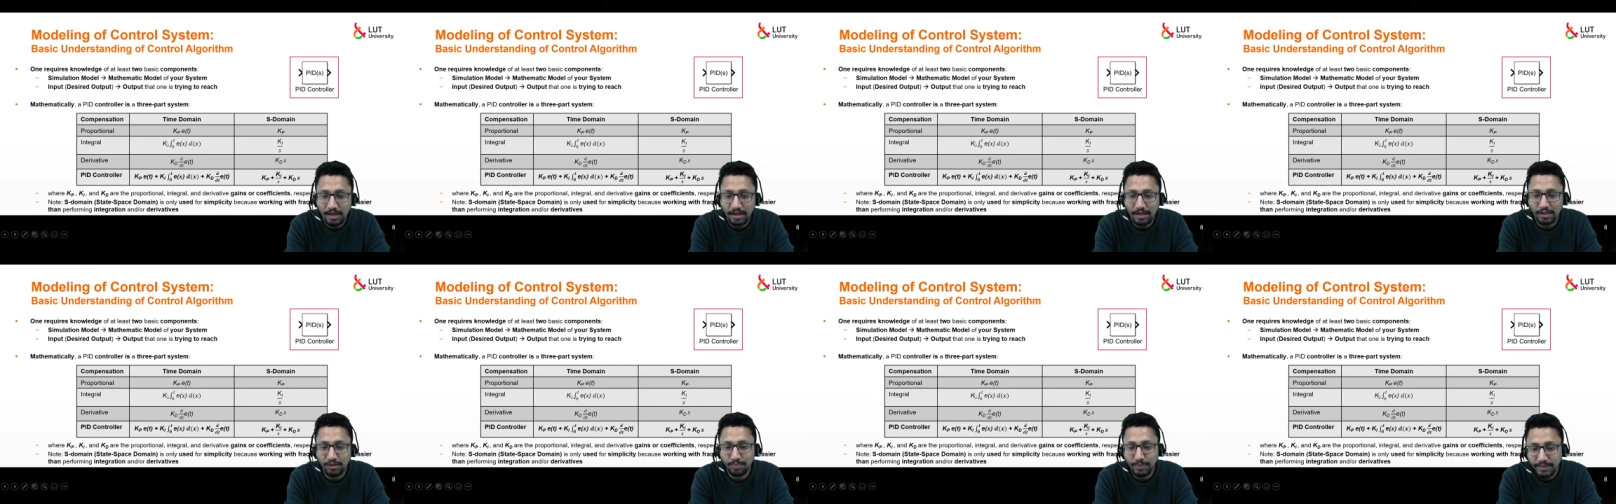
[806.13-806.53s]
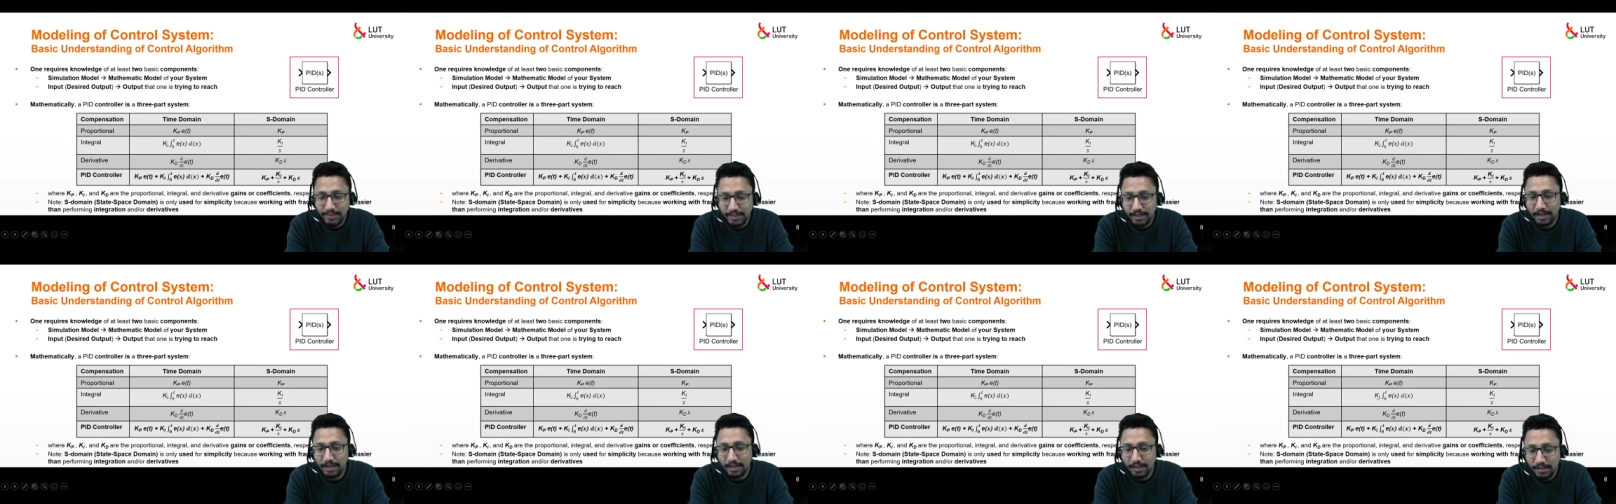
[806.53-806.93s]
is
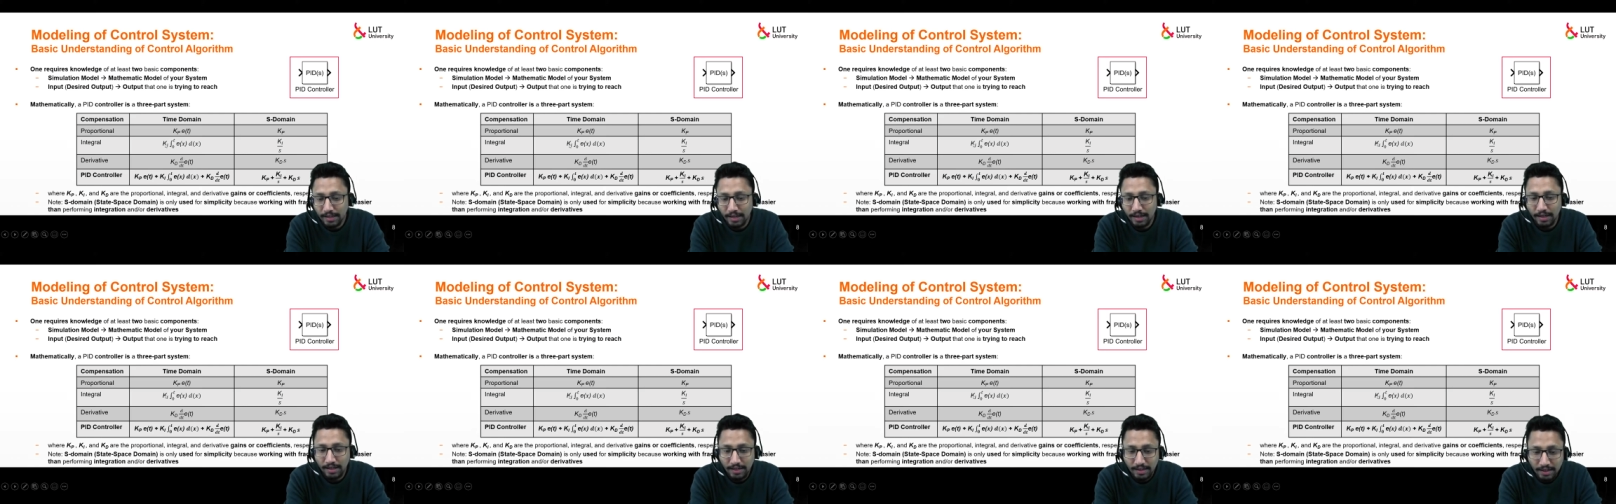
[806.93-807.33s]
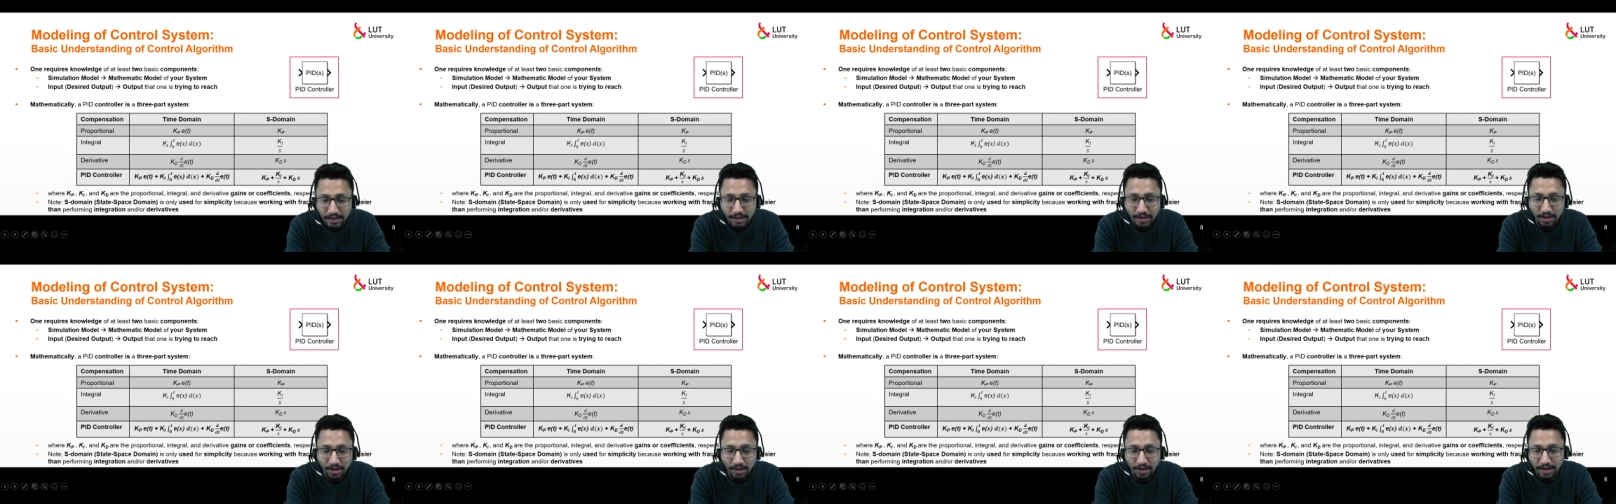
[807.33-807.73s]
basically the
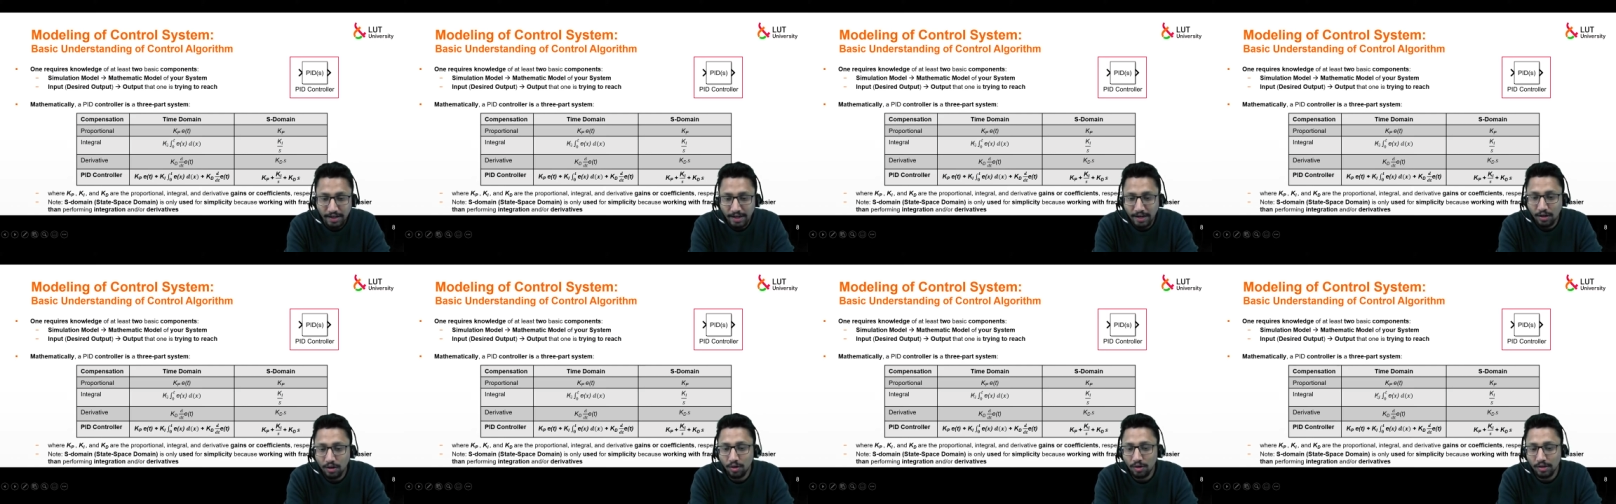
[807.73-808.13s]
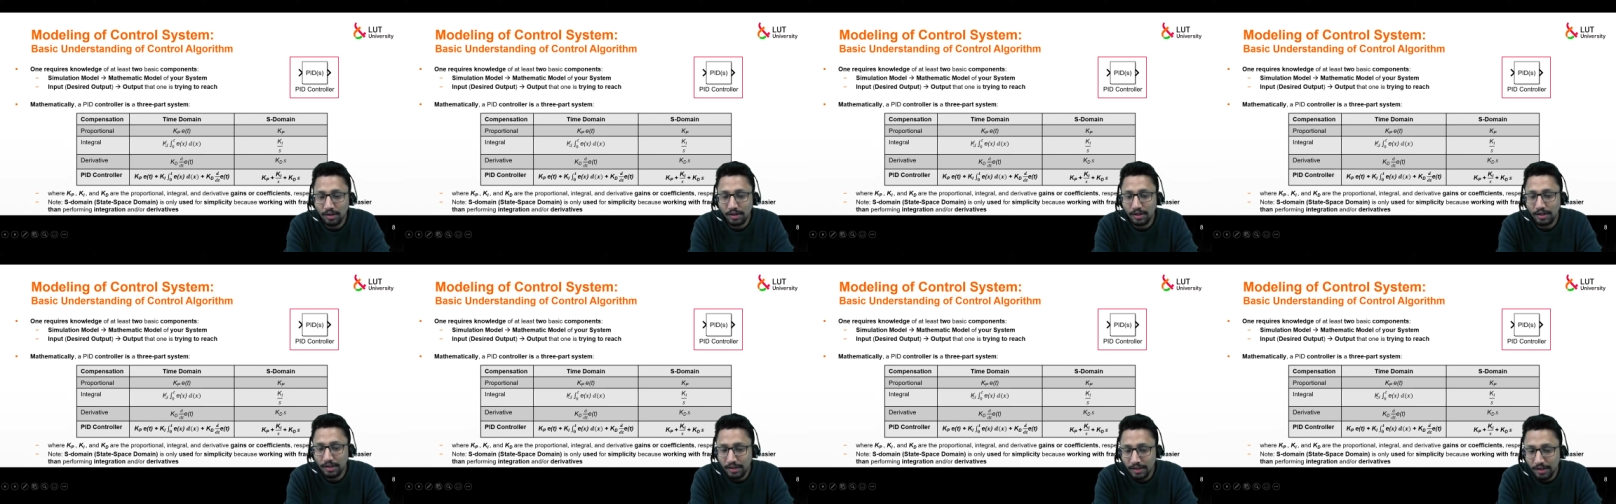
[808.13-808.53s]
integral gain or the
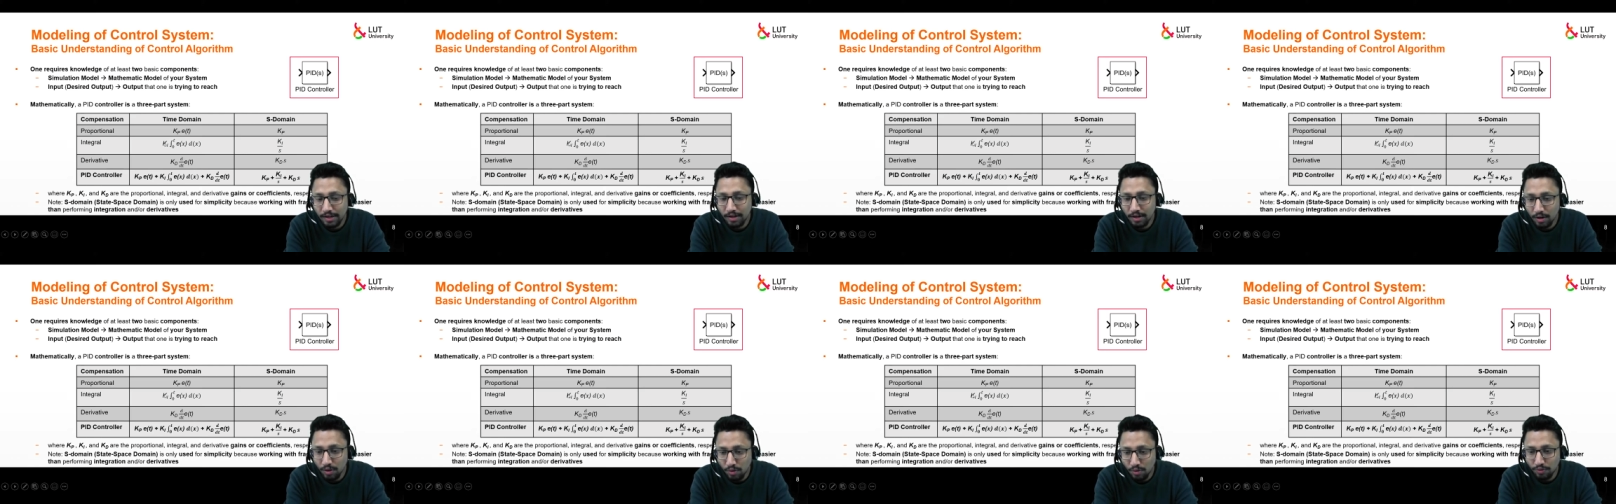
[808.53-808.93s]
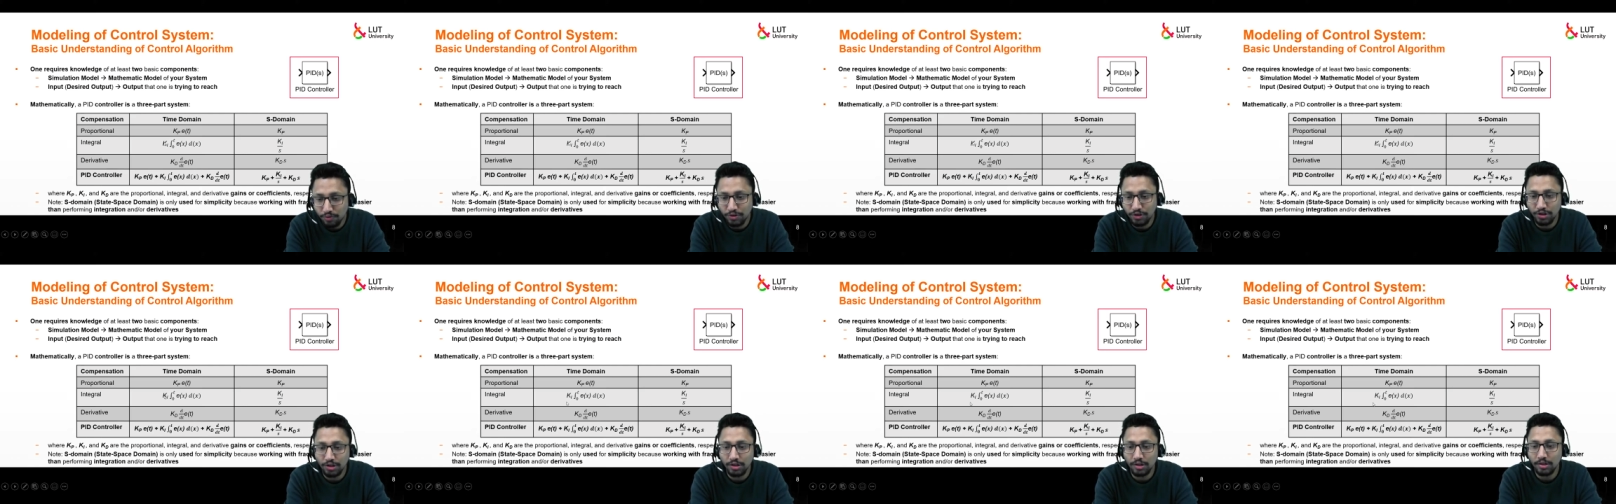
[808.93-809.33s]
integral
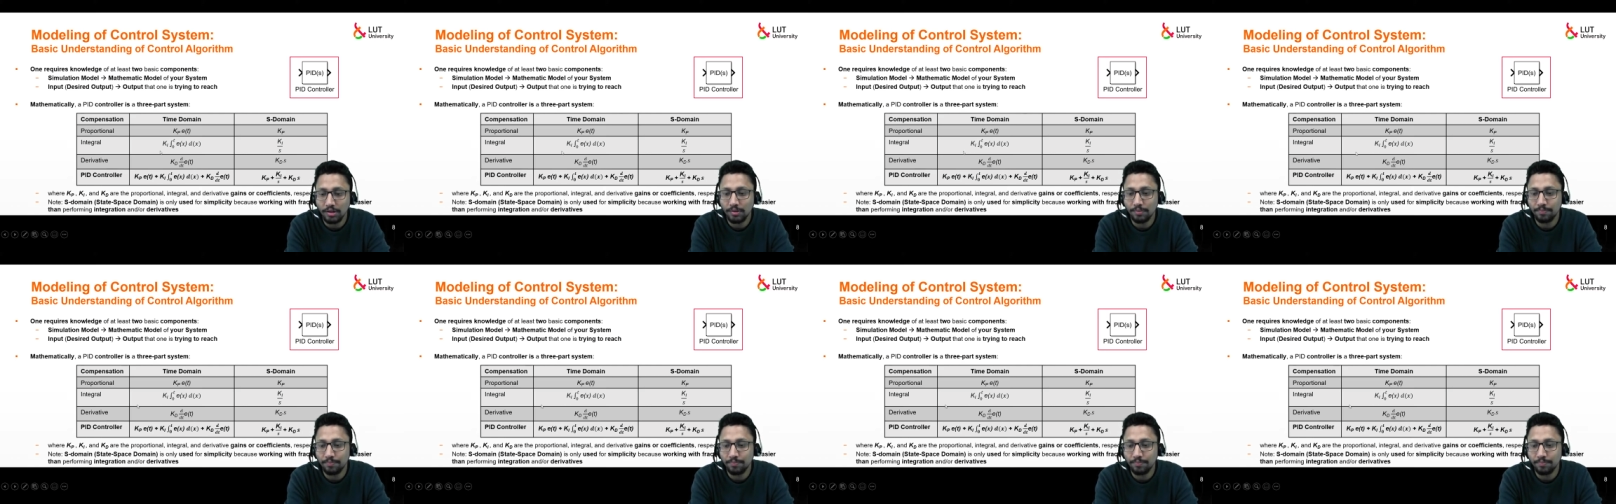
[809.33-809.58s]
coefficient.